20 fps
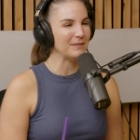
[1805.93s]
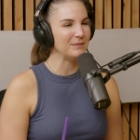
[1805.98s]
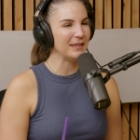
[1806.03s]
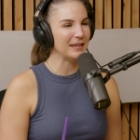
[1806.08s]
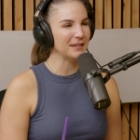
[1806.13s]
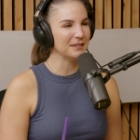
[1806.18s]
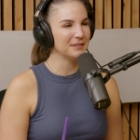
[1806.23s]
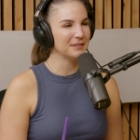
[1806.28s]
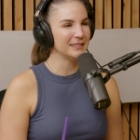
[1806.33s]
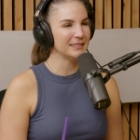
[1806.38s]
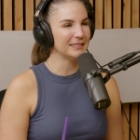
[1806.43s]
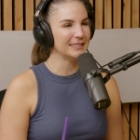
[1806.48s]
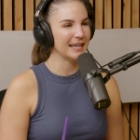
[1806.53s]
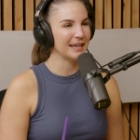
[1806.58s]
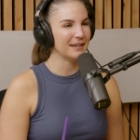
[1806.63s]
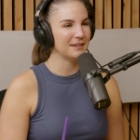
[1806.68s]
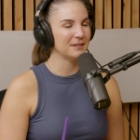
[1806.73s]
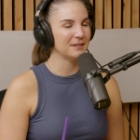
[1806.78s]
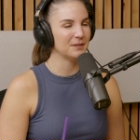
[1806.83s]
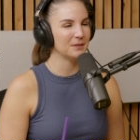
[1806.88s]
narrowed it
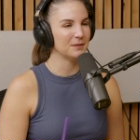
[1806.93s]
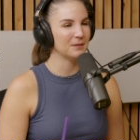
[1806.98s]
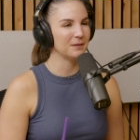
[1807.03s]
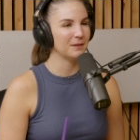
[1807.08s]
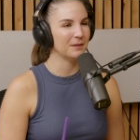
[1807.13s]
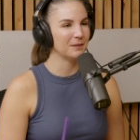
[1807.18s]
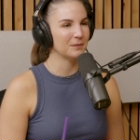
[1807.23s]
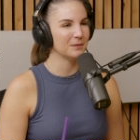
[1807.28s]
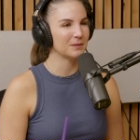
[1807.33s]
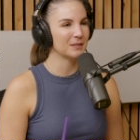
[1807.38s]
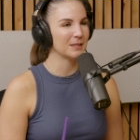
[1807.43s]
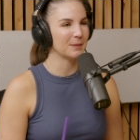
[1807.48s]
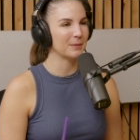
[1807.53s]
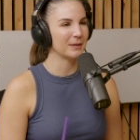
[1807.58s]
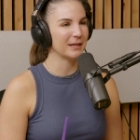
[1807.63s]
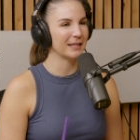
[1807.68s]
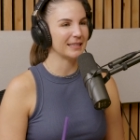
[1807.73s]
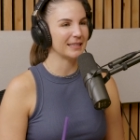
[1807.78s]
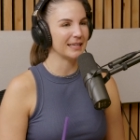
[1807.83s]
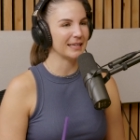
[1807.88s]
down to
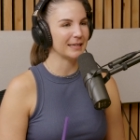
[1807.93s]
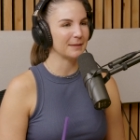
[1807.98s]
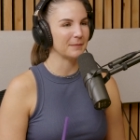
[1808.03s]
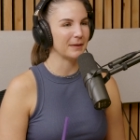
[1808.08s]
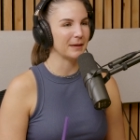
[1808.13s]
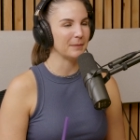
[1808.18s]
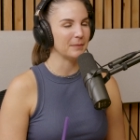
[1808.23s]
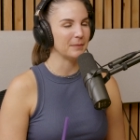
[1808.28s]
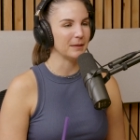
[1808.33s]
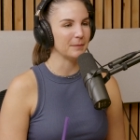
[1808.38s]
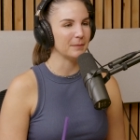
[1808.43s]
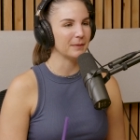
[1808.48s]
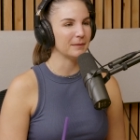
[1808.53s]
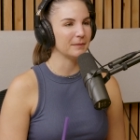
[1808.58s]
someone I think it might be, but